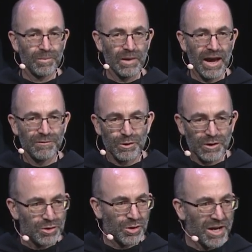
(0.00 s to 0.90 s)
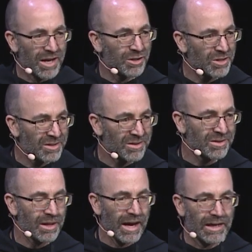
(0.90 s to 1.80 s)
After
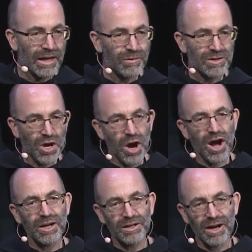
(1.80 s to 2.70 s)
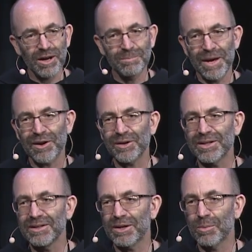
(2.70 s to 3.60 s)
introductions, I gave a talk on
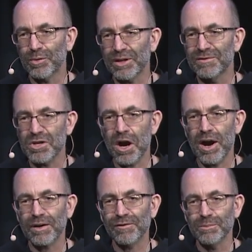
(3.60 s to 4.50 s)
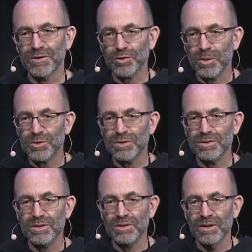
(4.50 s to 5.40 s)
Mary, a brief talk from the
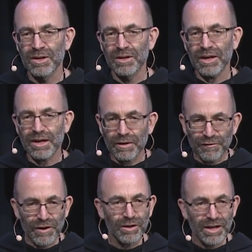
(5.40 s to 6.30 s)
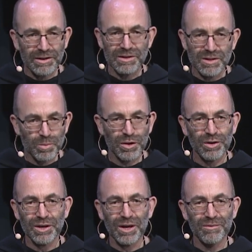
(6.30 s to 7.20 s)
scriptures, and I felt like the
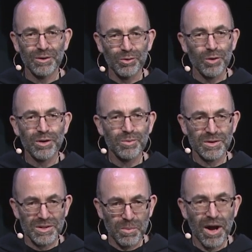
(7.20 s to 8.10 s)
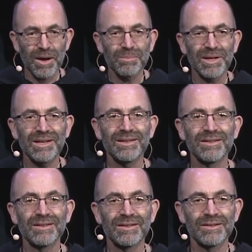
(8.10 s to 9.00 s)
Spirit of the Lord was upon me.
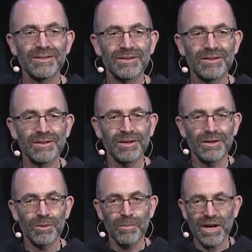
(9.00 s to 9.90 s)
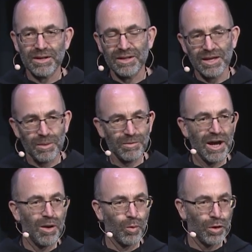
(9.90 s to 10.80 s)
The mic kept
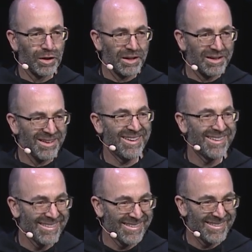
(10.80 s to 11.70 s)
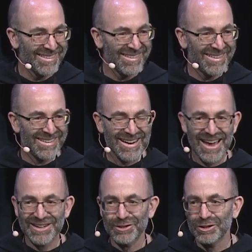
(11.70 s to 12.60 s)
not working, and I
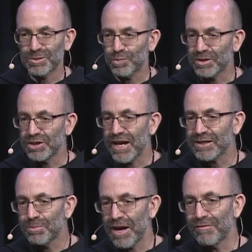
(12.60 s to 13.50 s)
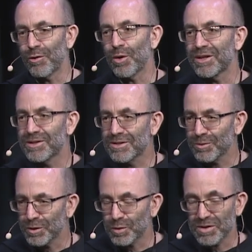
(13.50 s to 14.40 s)
had to just project my voice,
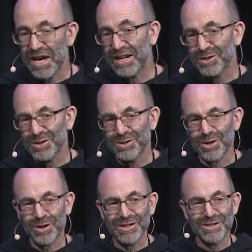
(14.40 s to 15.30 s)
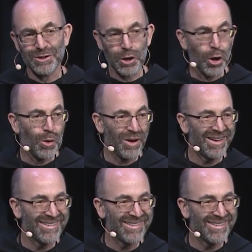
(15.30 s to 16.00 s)
which was actually starting to go.